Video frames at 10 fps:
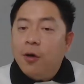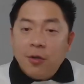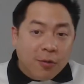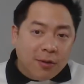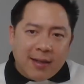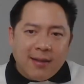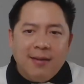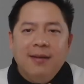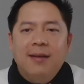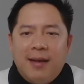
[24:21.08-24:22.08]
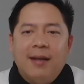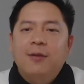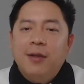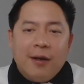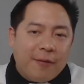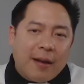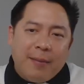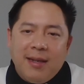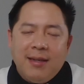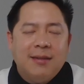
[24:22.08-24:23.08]
co-student and to their
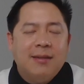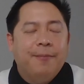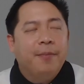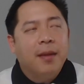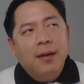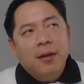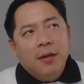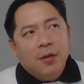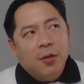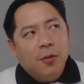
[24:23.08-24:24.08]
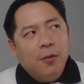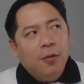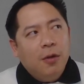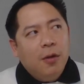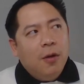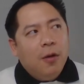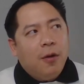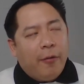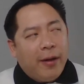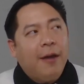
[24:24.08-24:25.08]
families. So
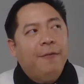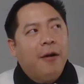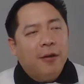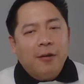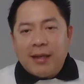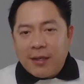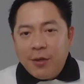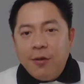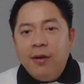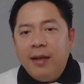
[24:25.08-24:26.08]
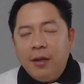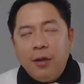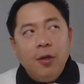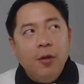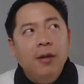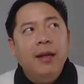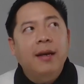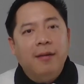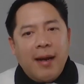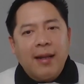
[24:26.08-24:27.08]
when I found out that newly, newly
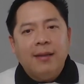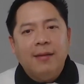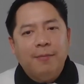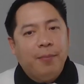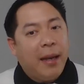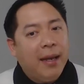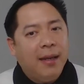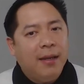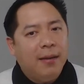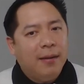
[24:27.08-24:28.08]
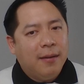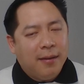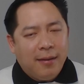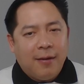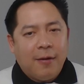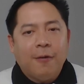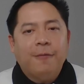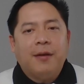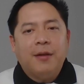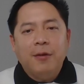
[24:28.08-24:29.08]
grad pay
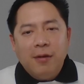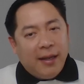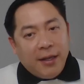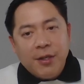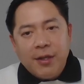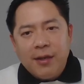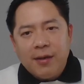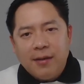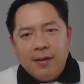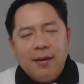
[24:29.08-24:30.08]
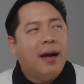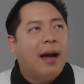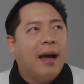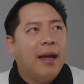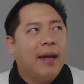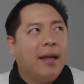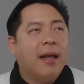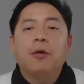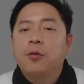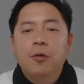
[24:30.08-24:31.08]
of a newly engineer, I can
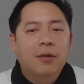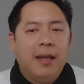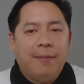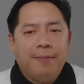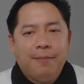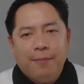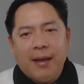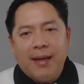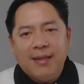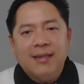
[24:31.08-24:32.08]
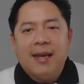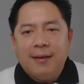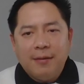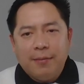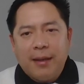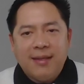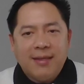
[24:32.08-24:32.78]
outdo them by, say, by